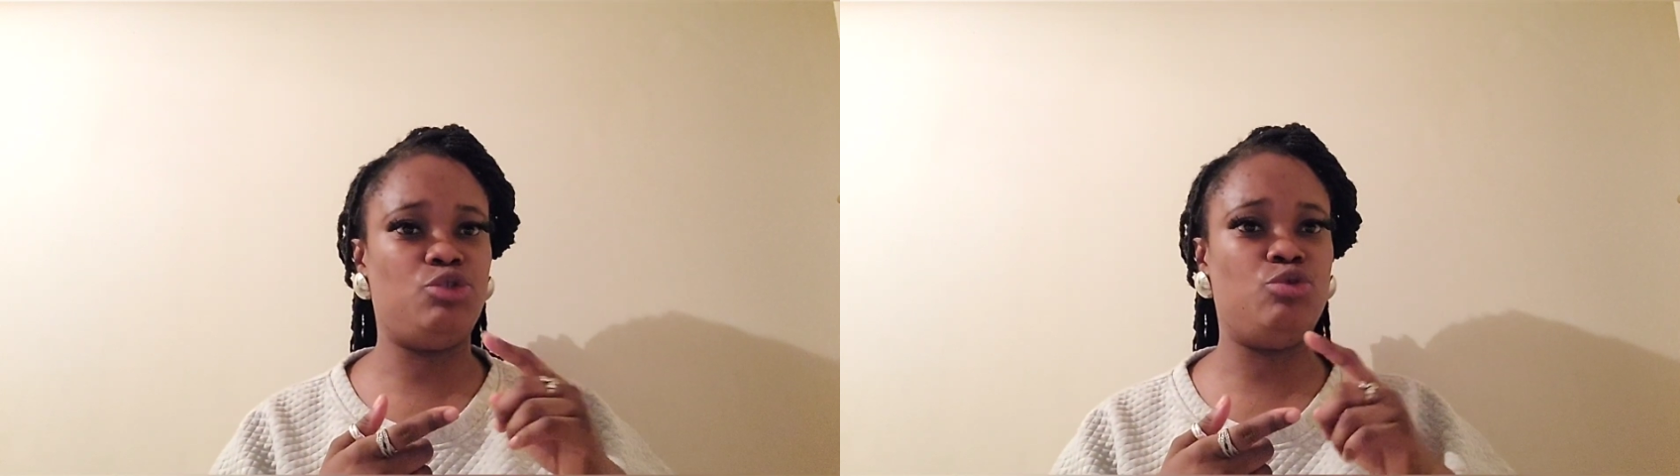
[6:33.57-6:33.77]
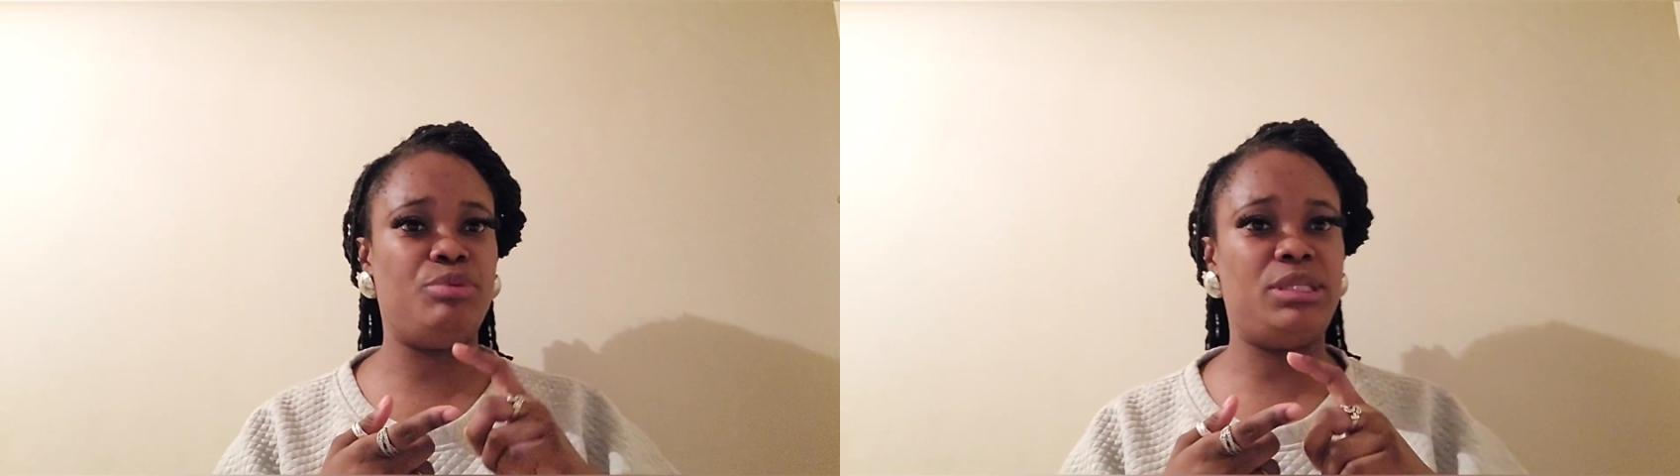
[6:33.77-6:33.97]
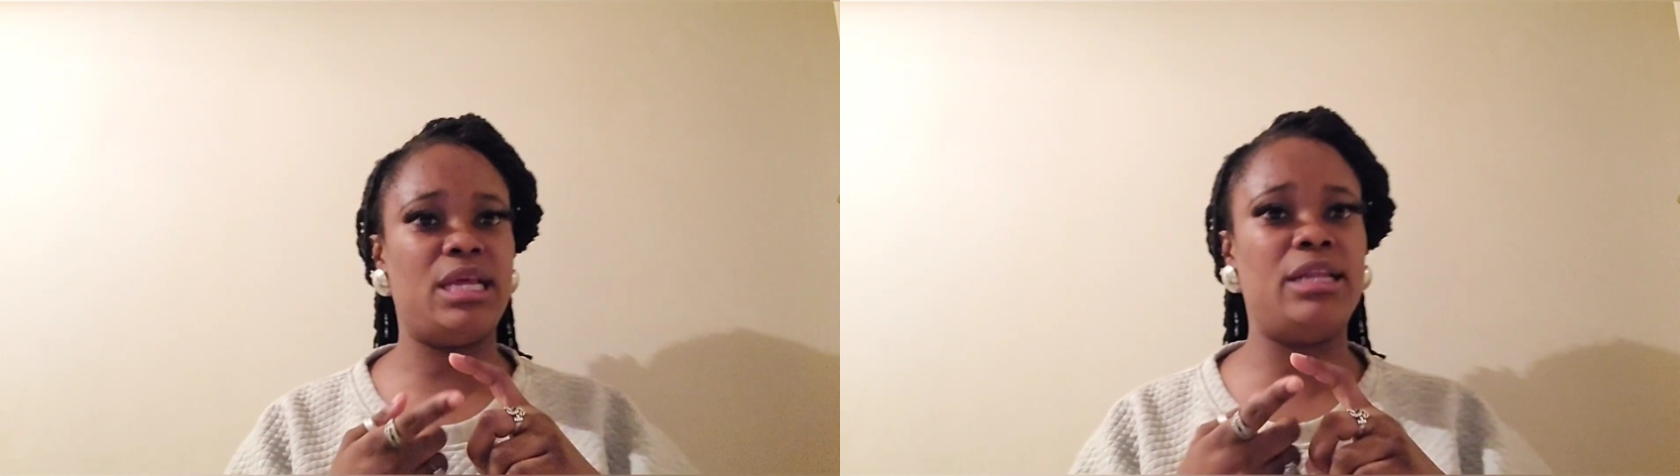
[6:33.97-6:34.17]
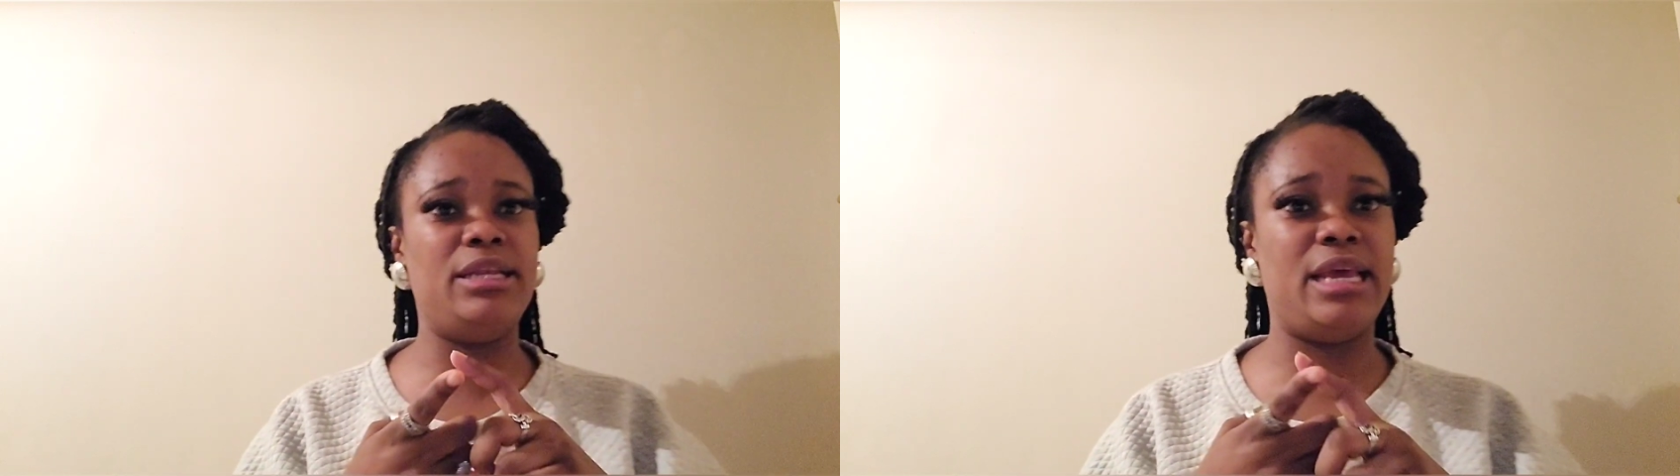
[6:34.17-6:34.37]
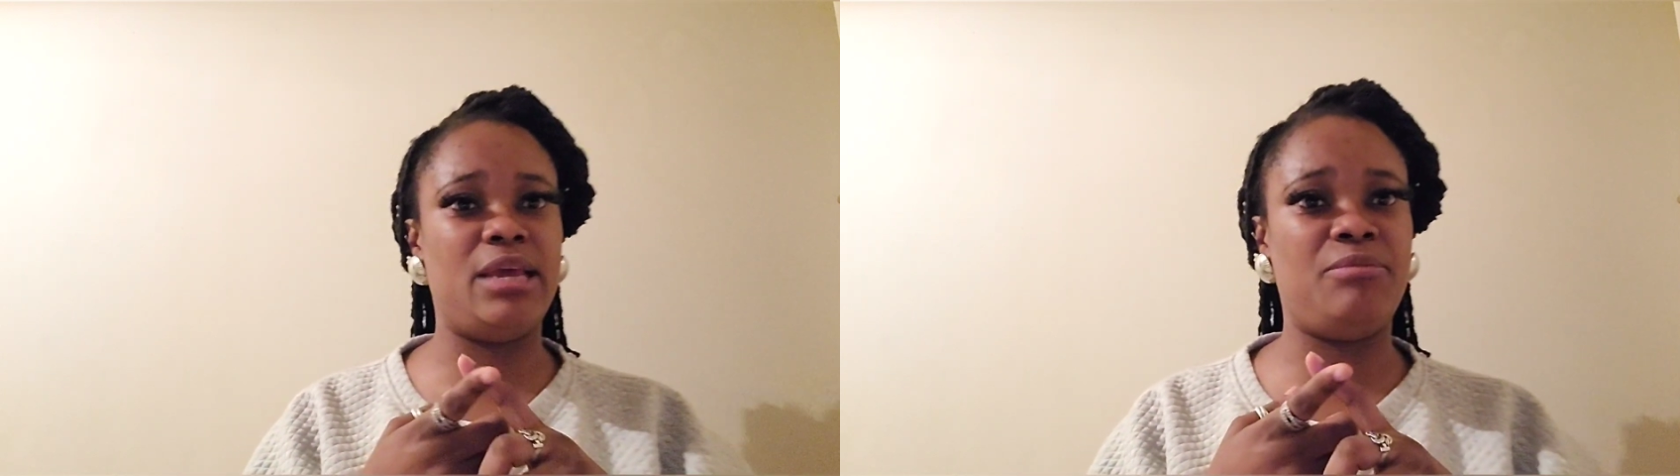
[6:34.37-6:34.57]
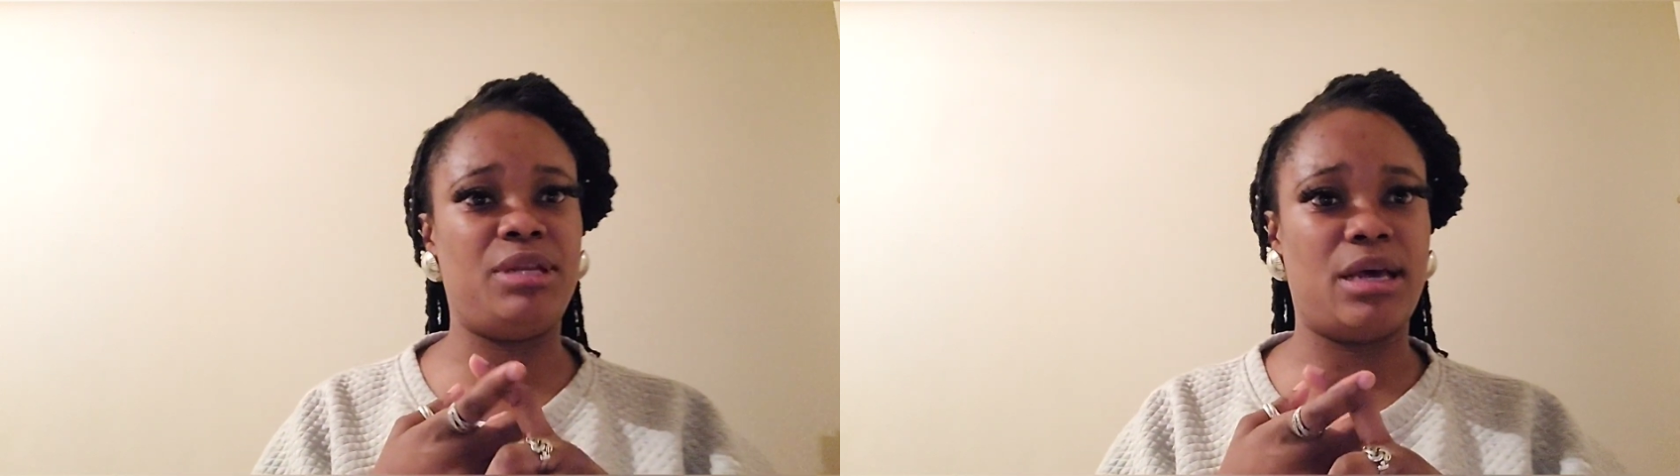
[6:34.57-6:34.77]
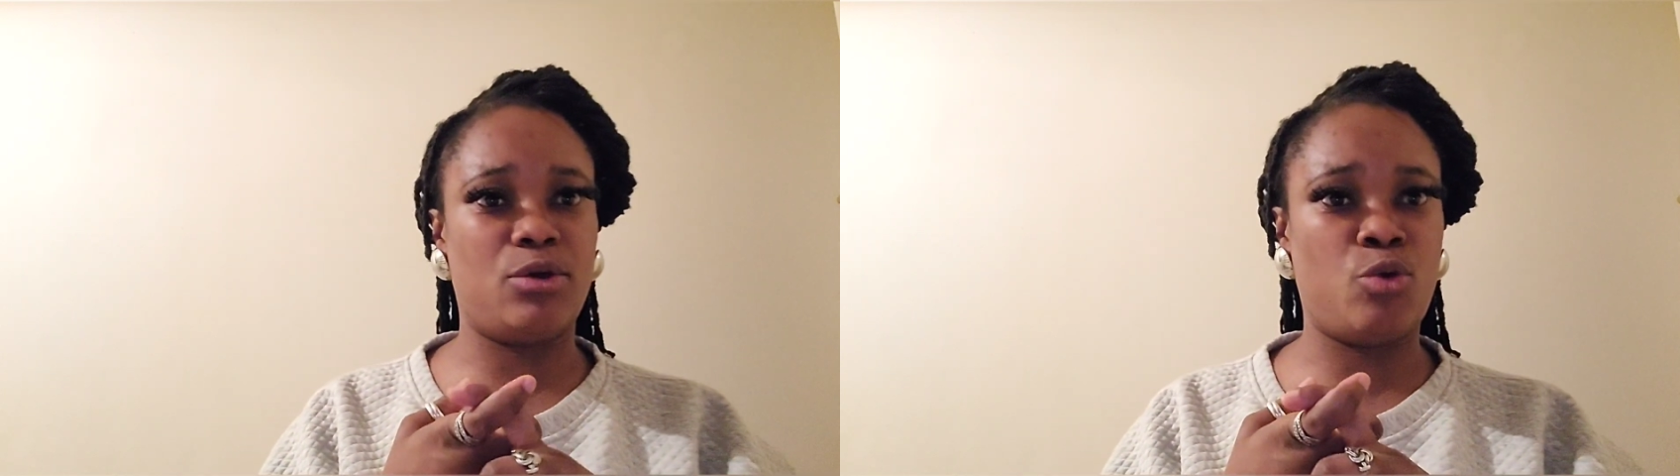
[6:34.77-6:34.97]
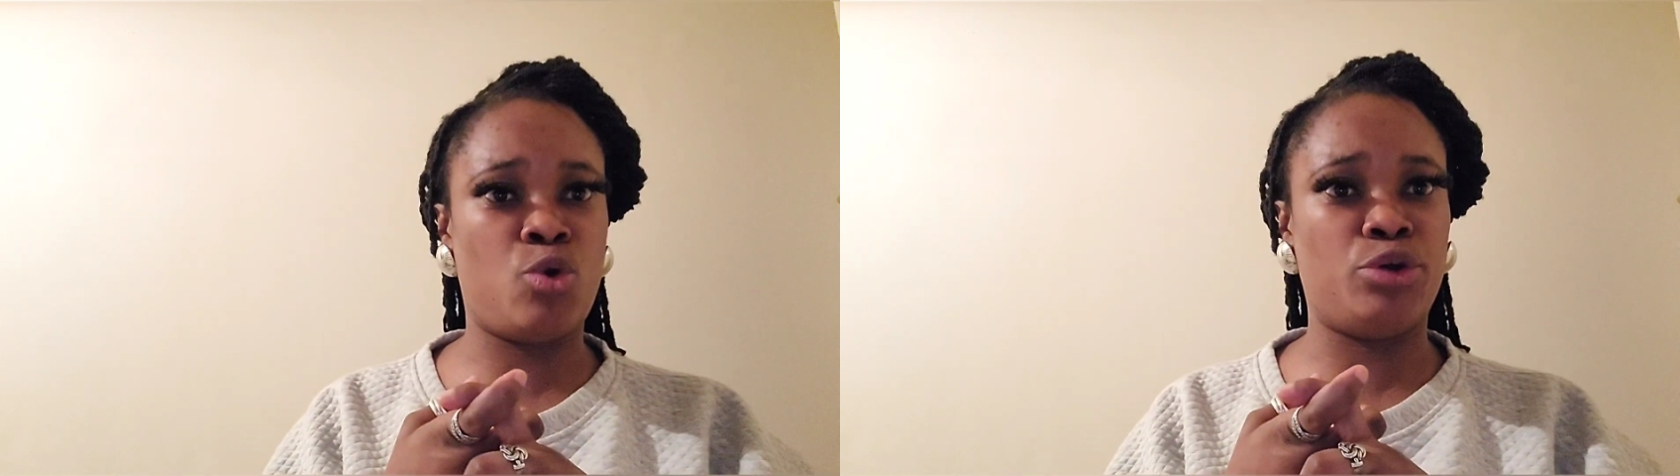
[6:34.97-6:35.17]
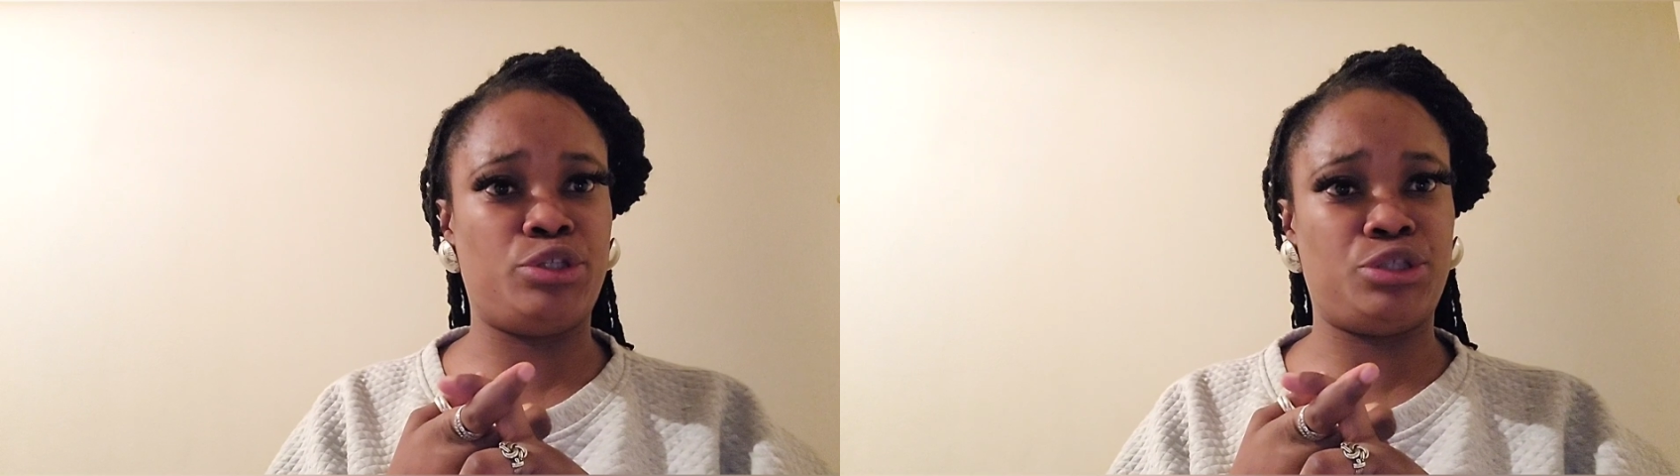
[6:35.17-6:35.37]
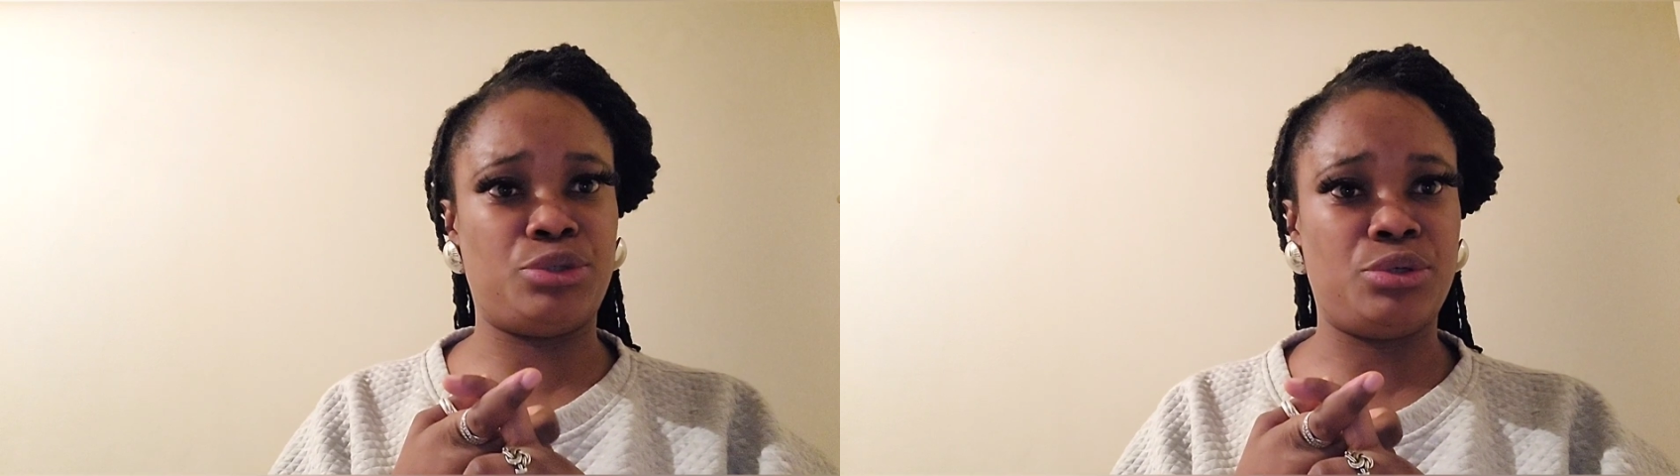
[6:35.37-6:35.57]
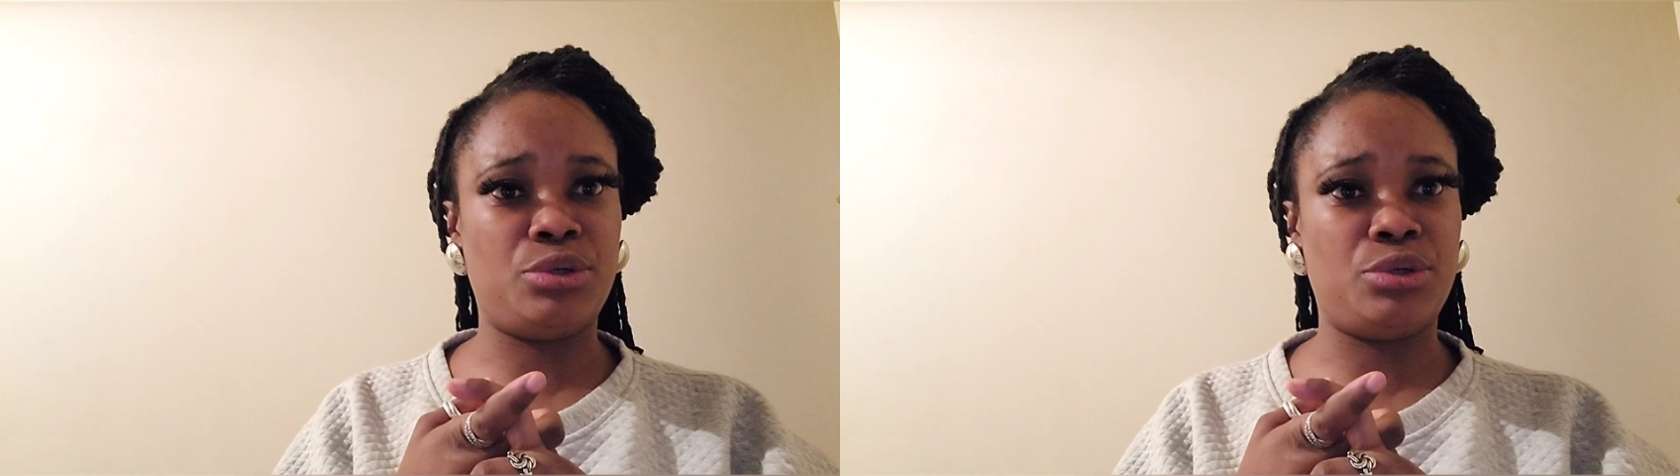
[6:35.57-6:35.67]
you'll be then named Kwejo